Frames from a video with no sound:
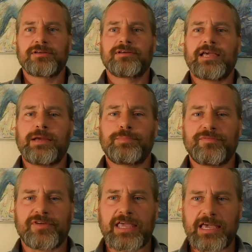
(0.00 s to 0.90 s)

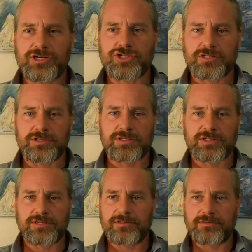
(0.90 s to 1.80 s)

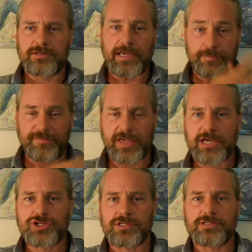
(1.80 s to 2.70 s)
amplifications,
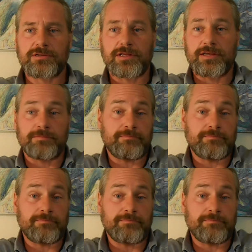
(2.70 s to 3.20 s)
amplification uh,